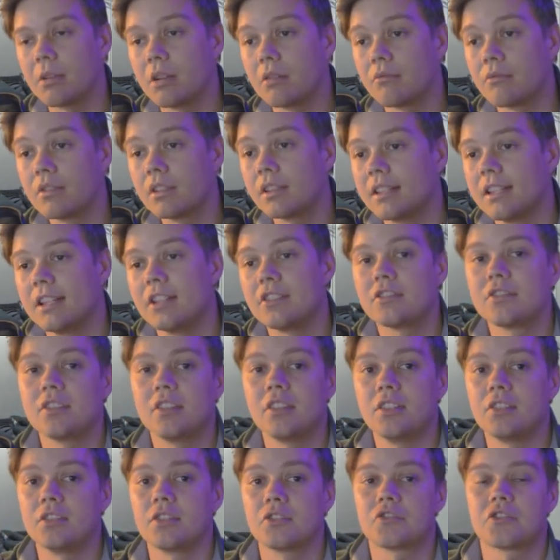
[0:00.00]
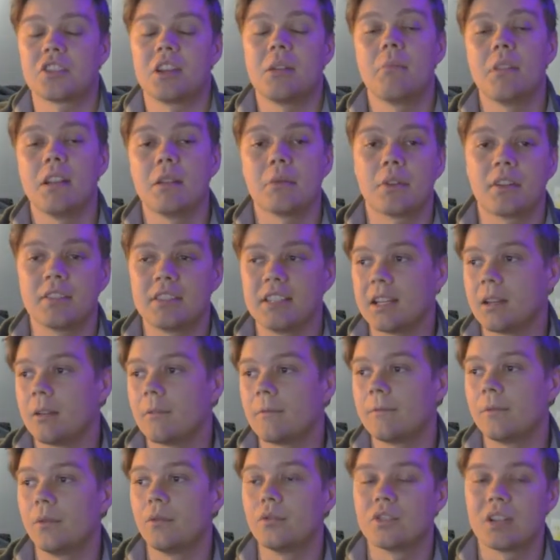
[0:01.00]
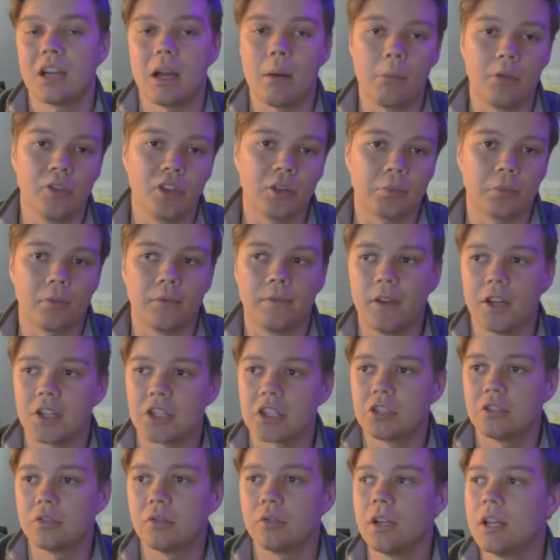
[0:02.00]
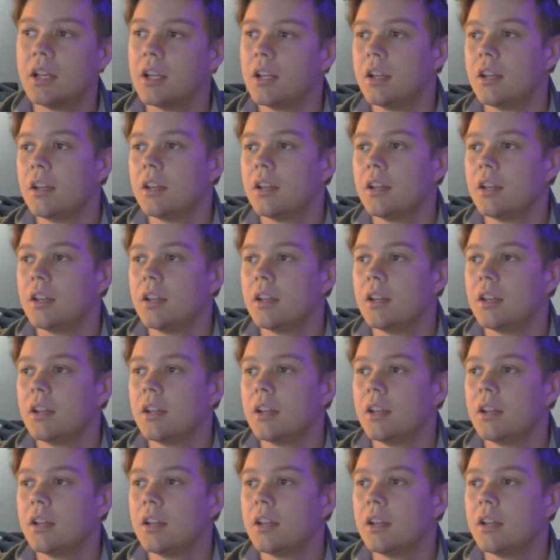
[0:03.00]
and you're really interested in your stream and you want to take it full time and look professional,